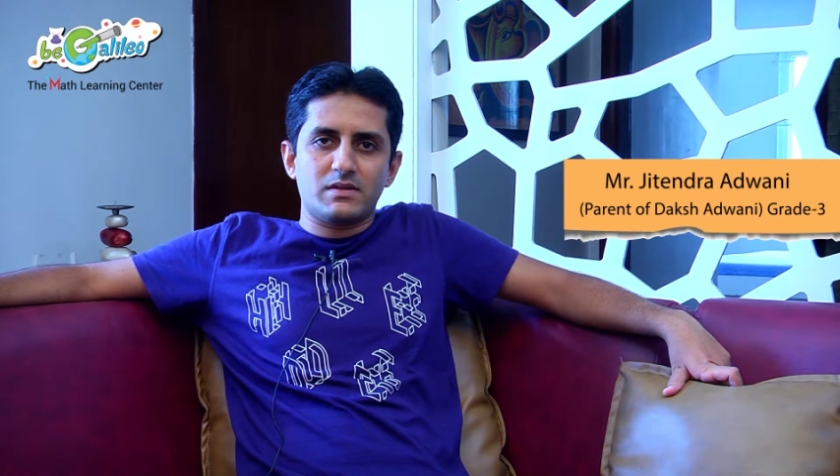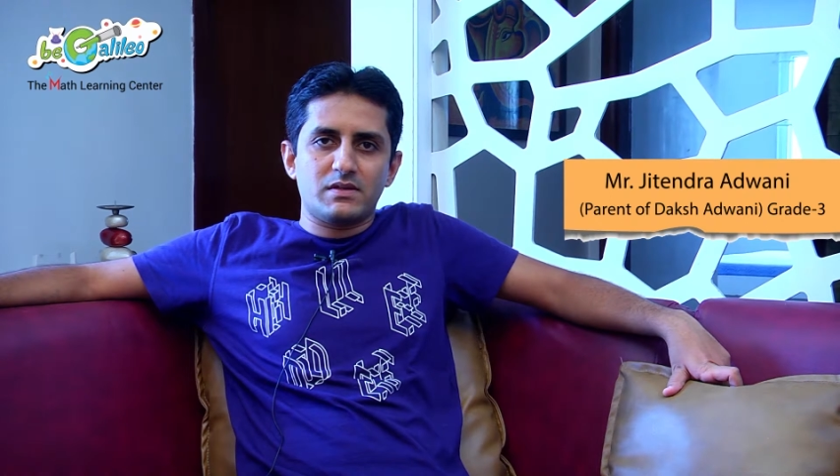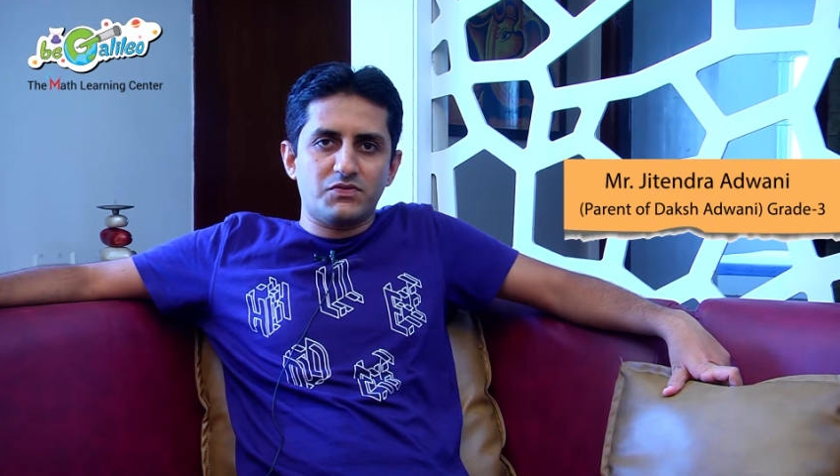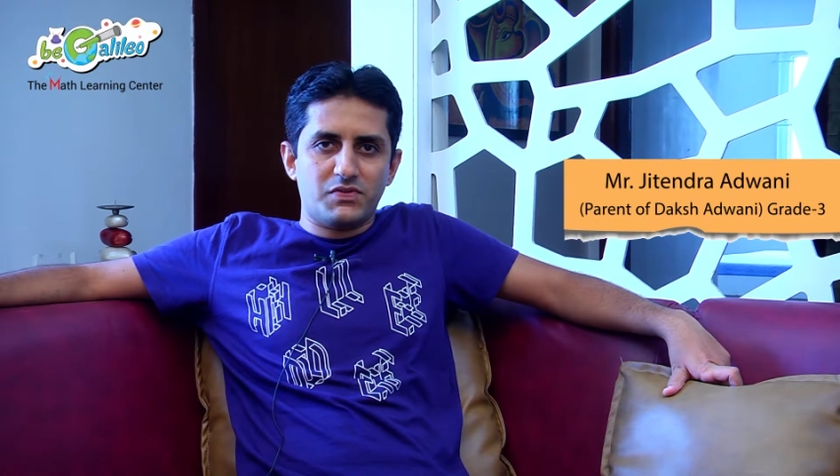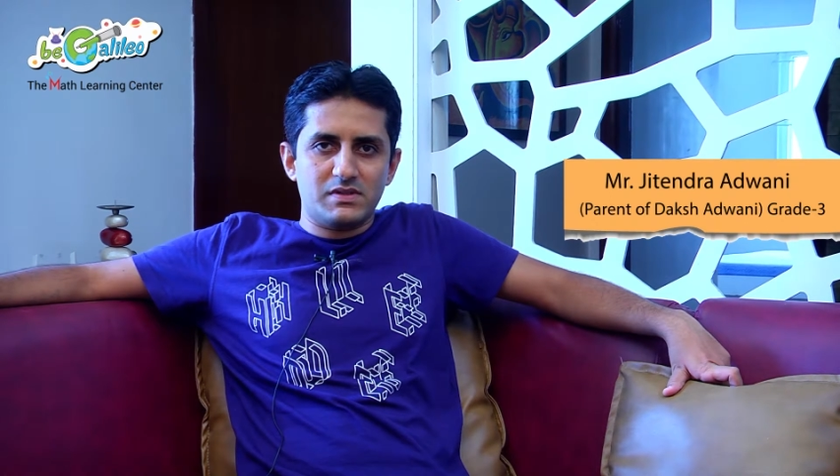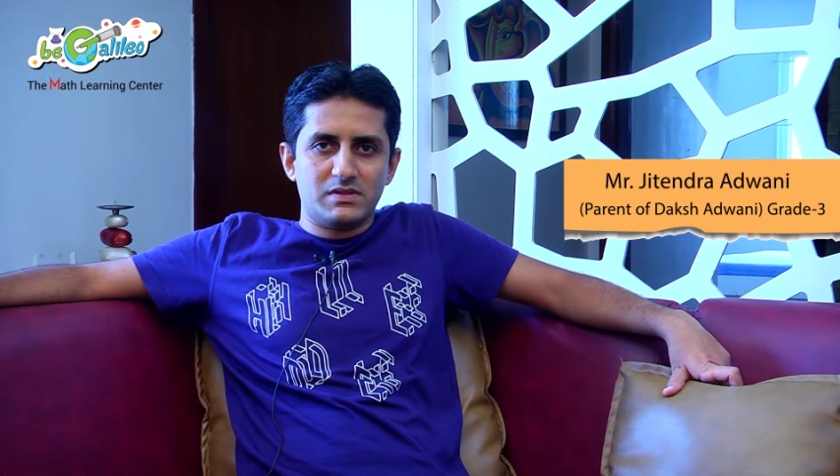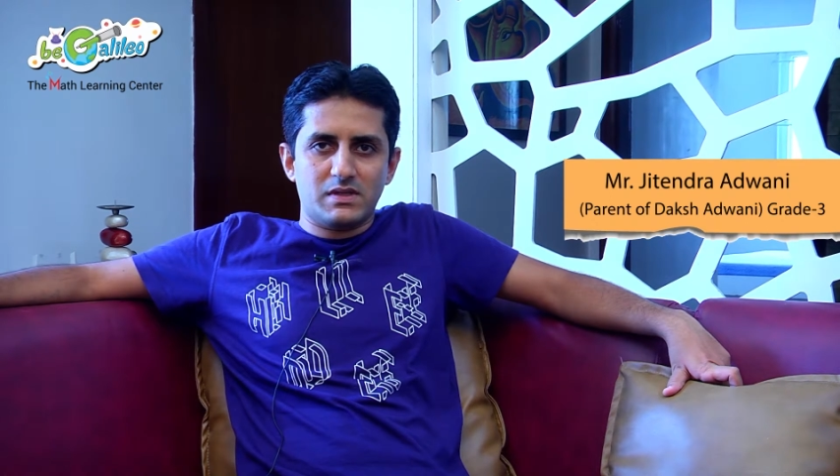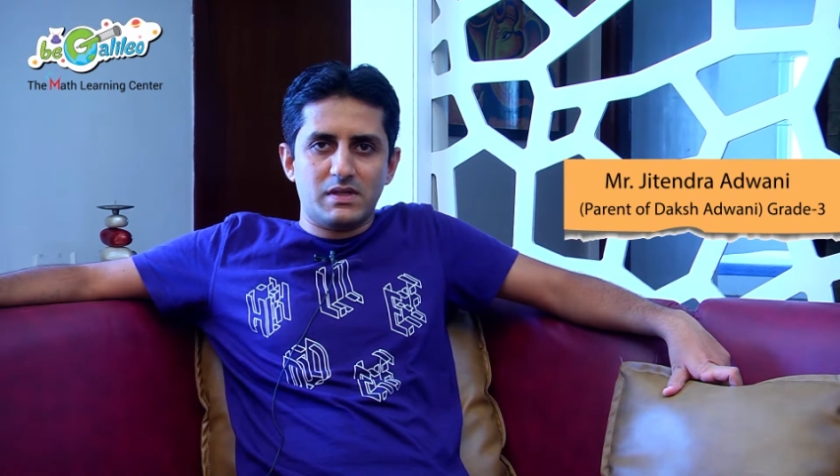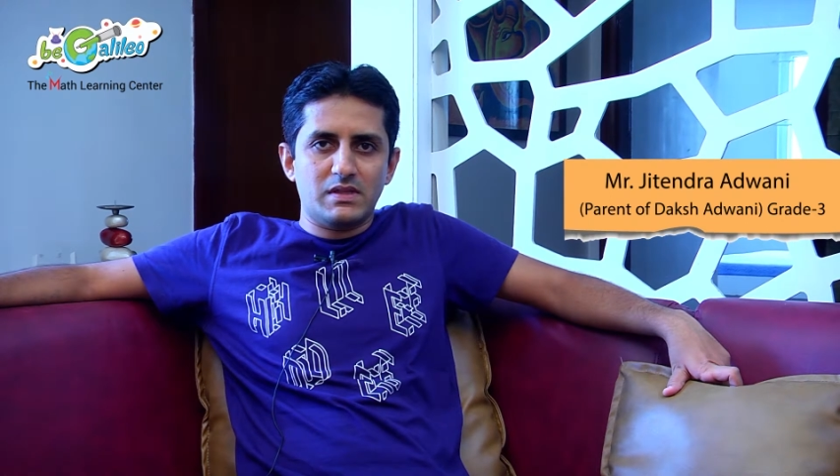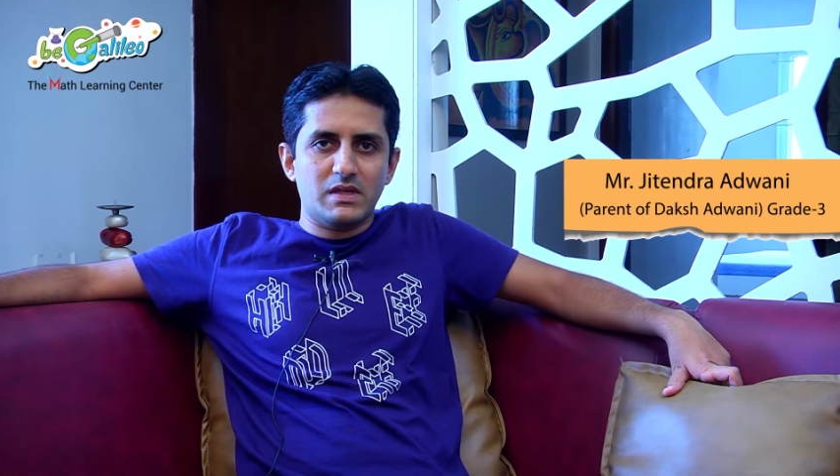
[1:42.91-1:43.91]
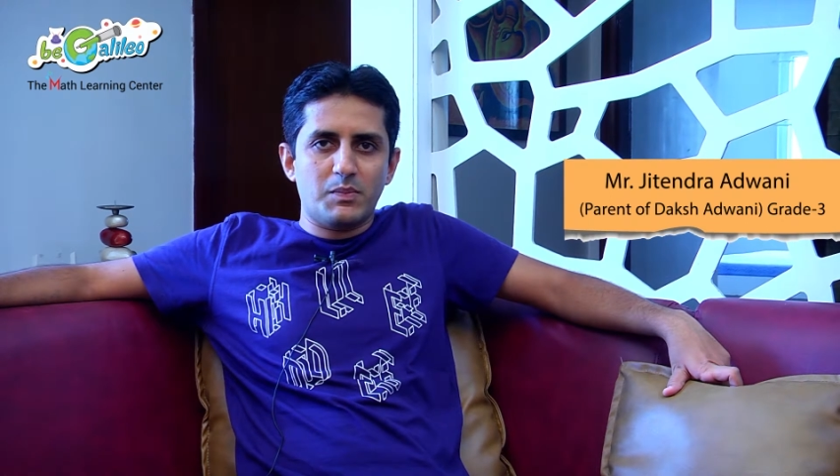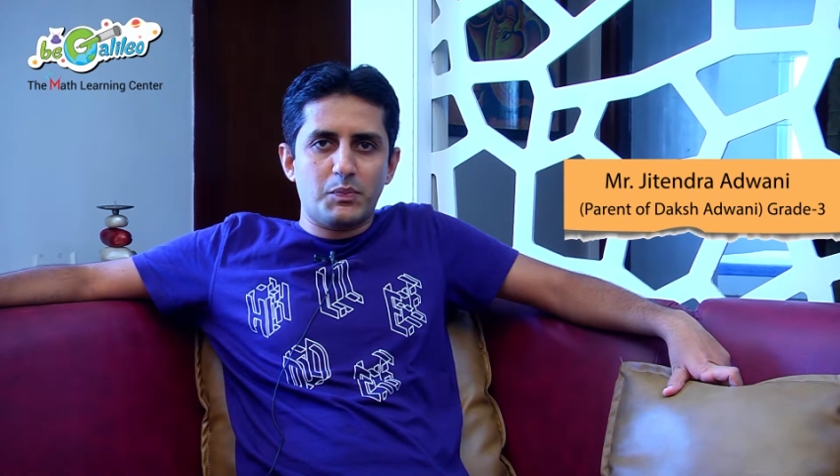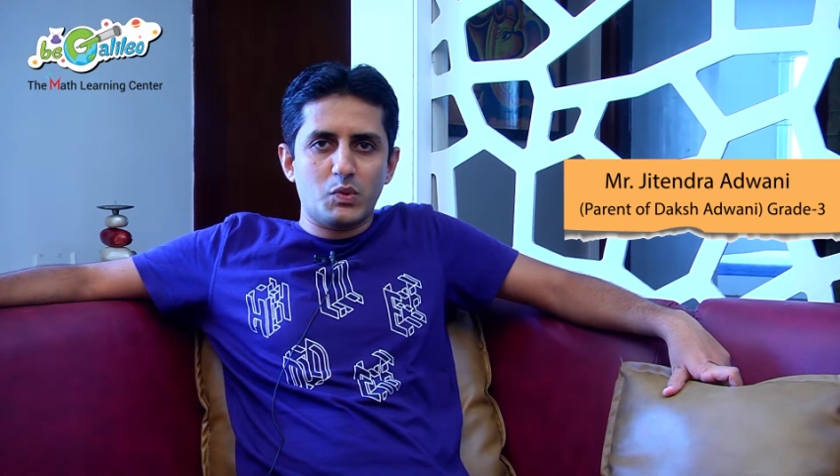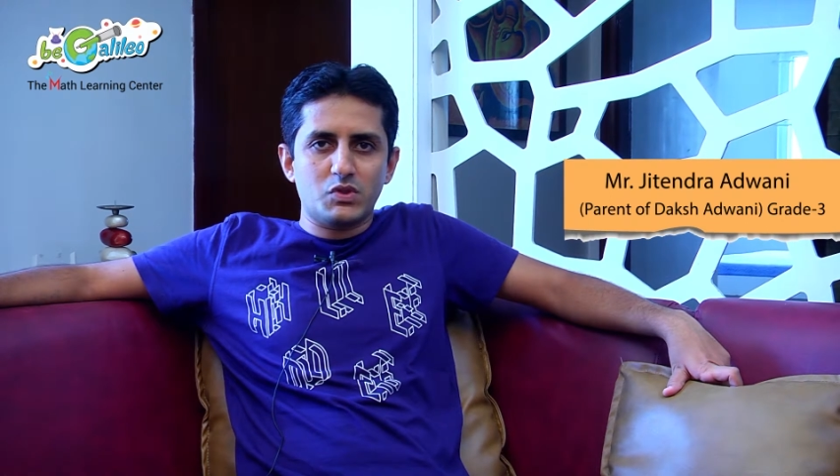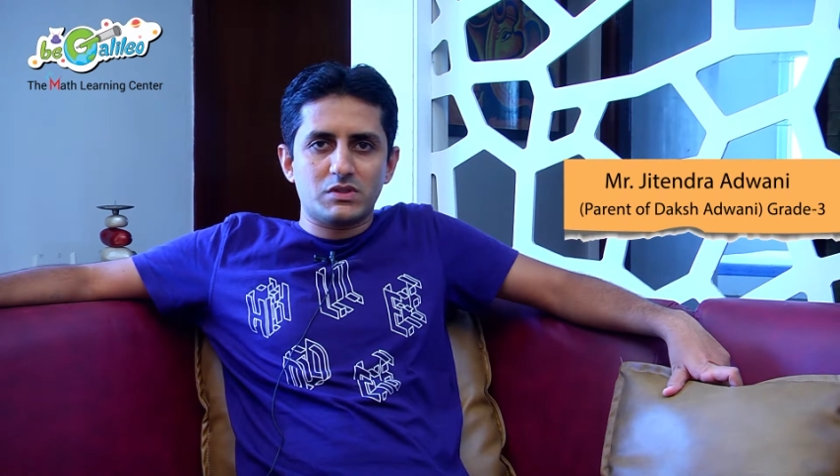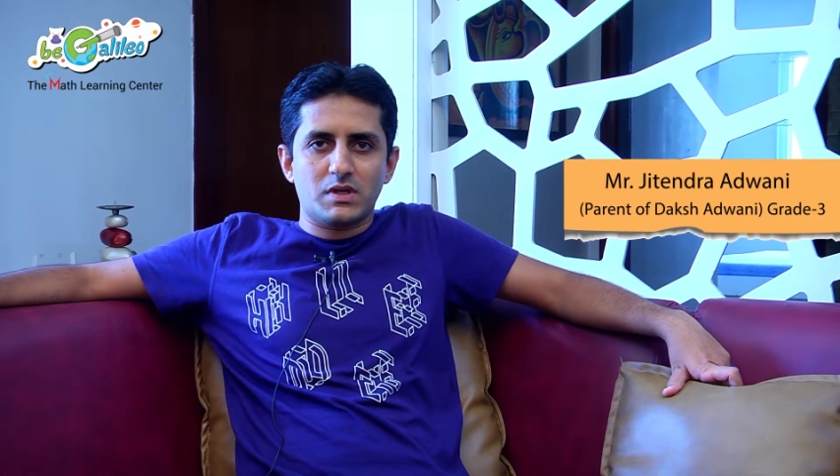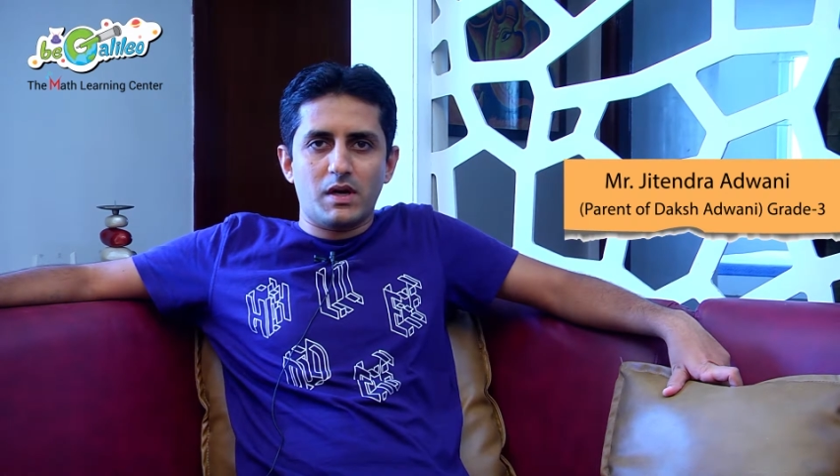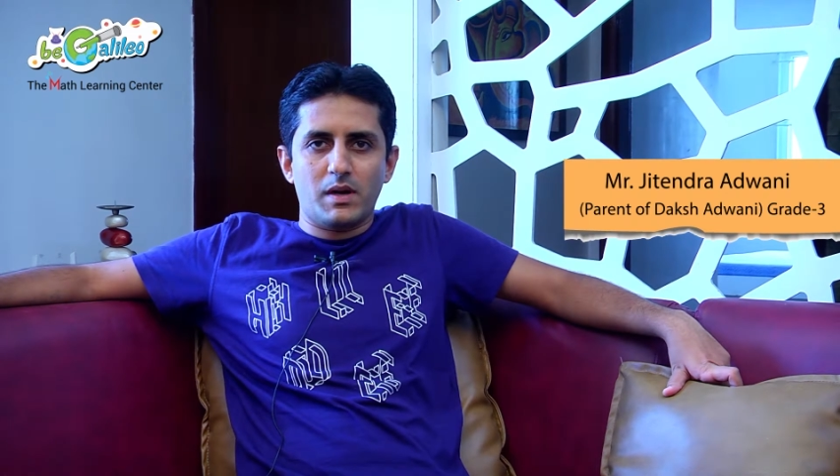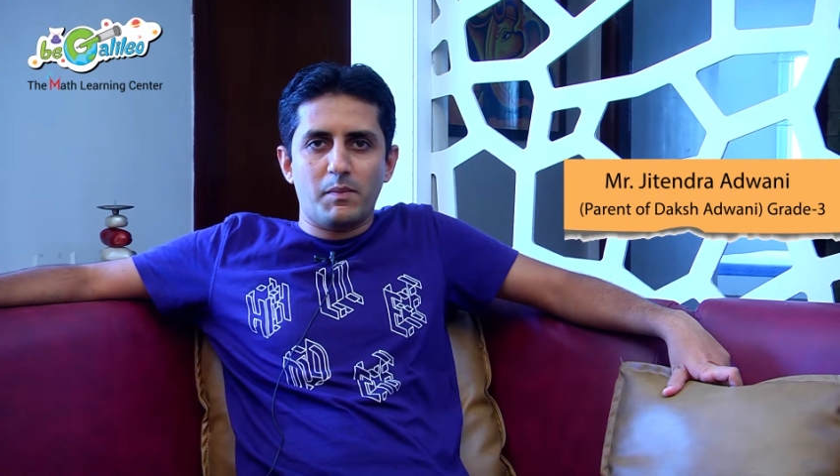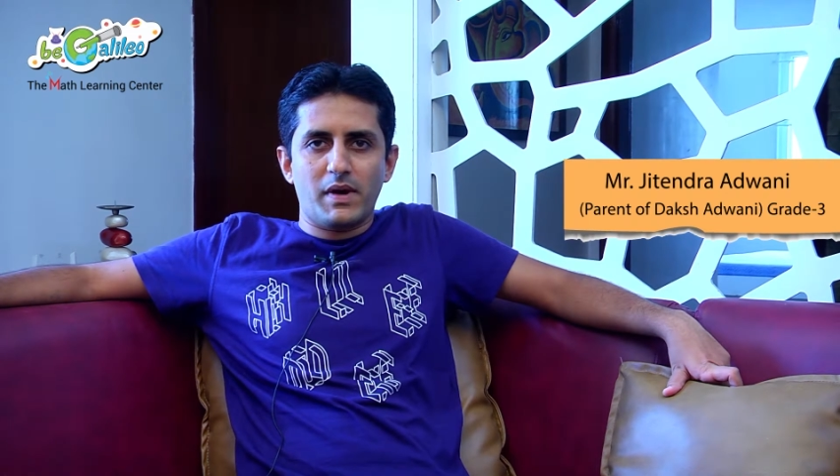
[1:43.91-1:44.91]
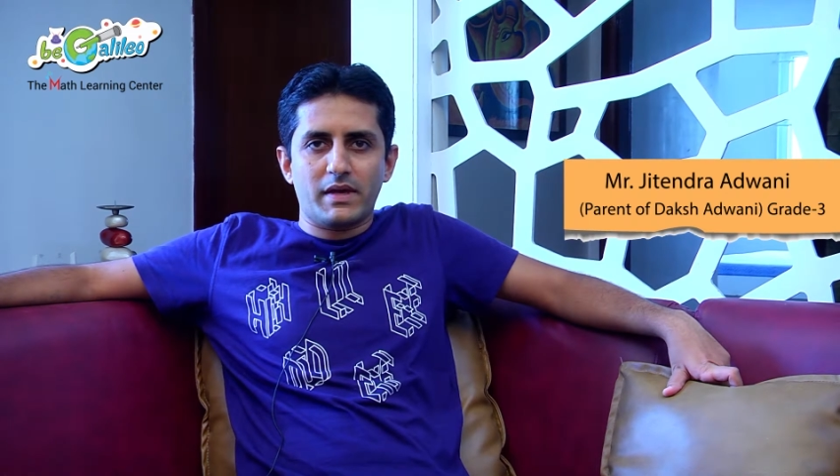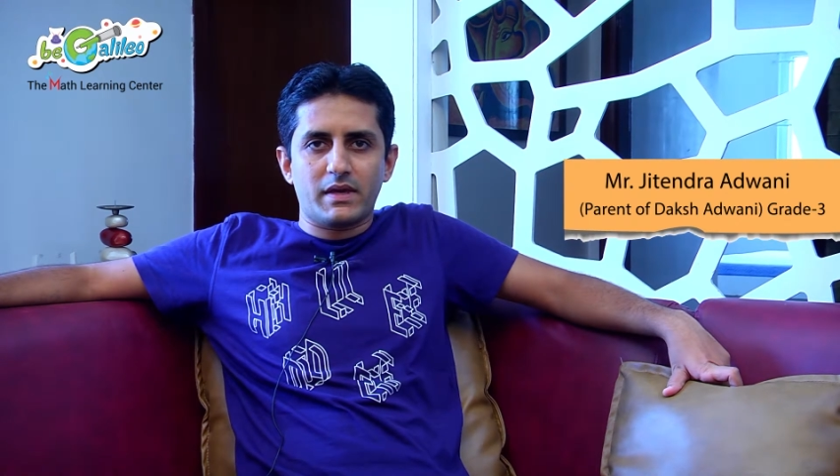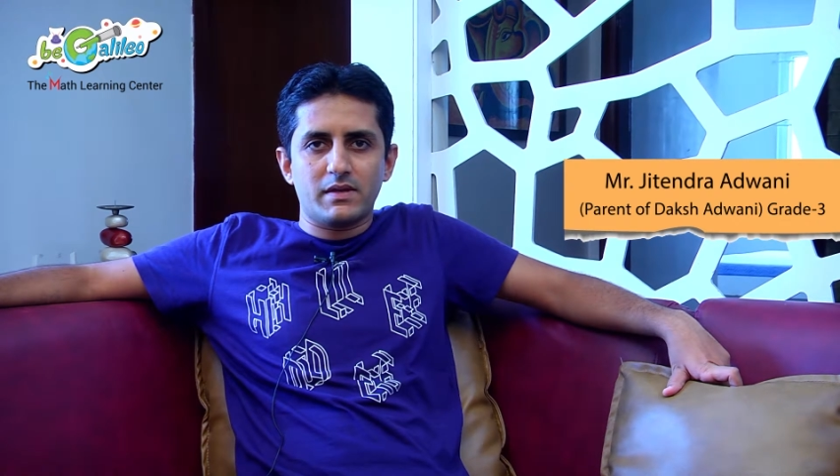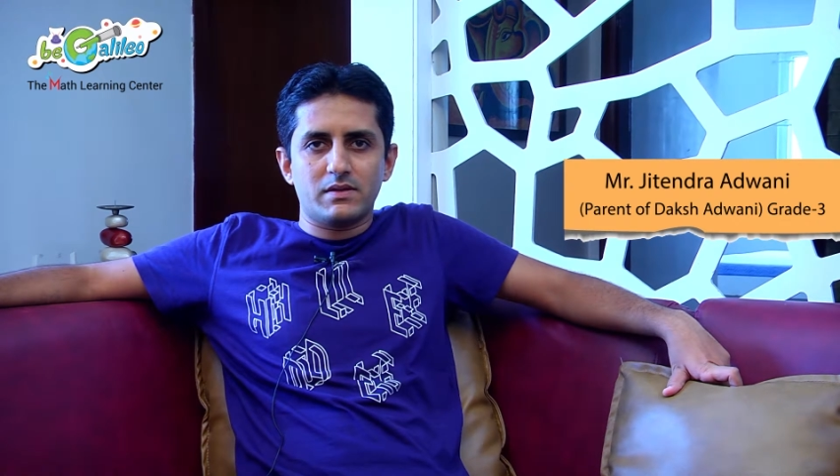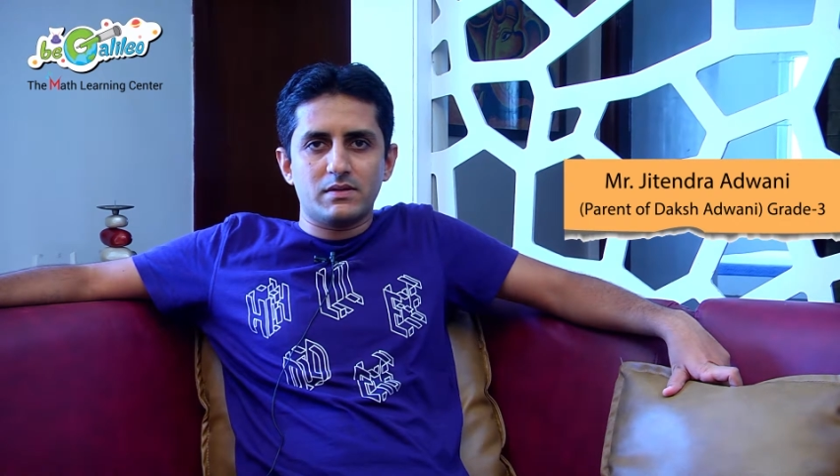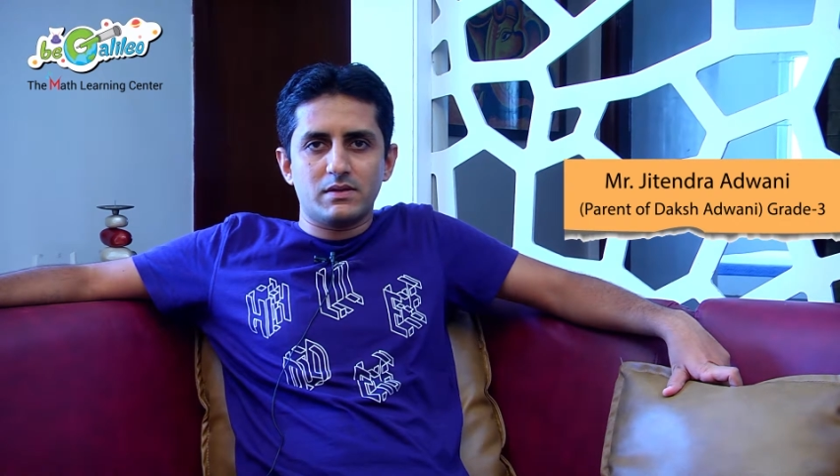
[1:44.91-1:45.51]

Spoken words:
difference in the approach my kid